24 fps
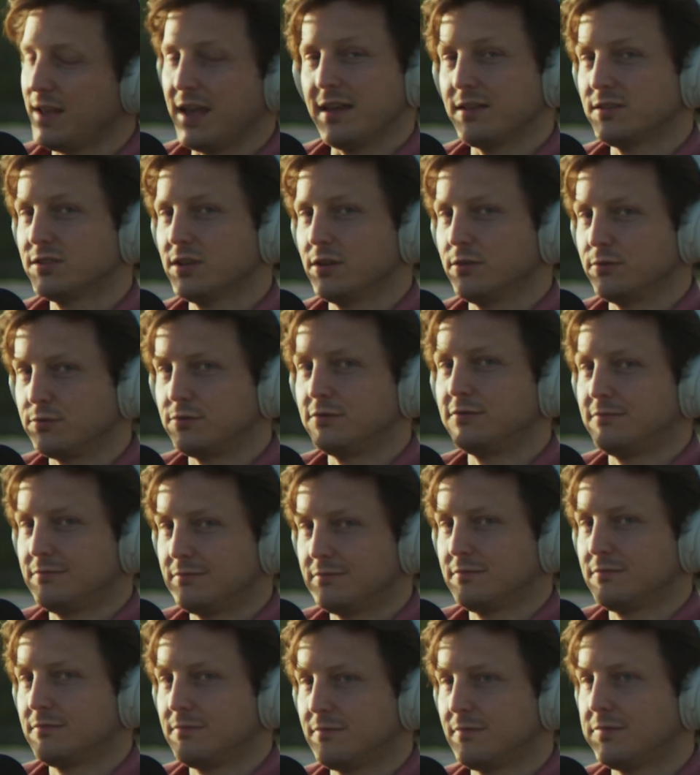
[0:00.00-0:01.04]
So
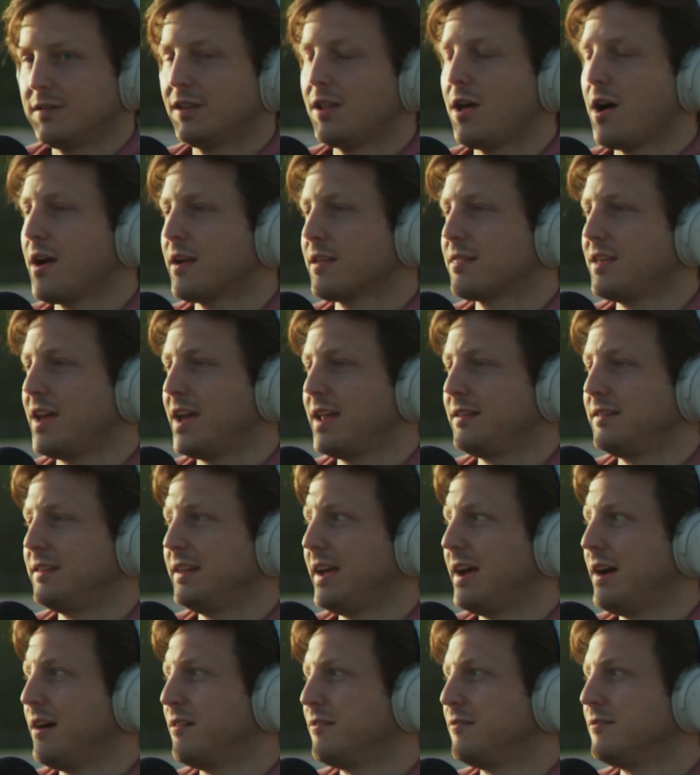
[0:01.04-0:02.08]
lock that
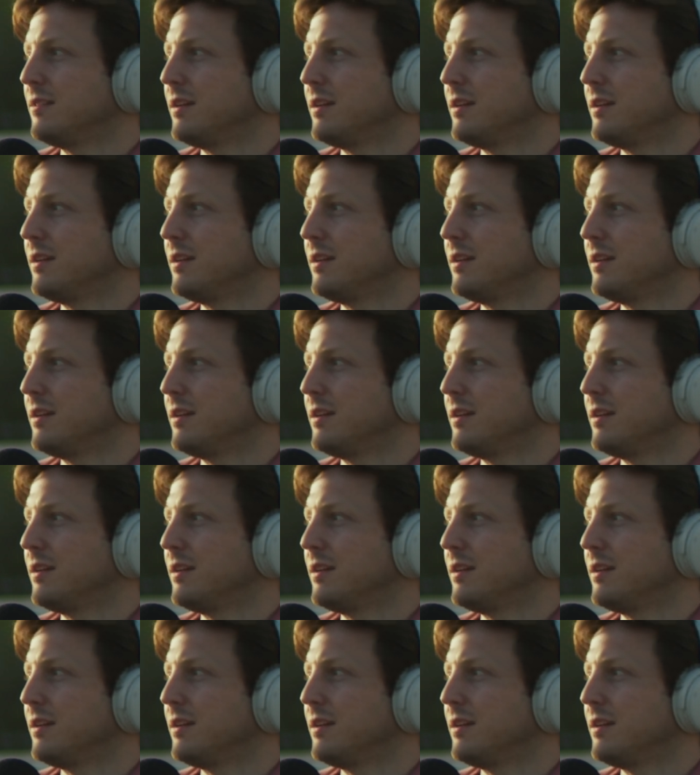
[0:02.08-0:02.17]
down,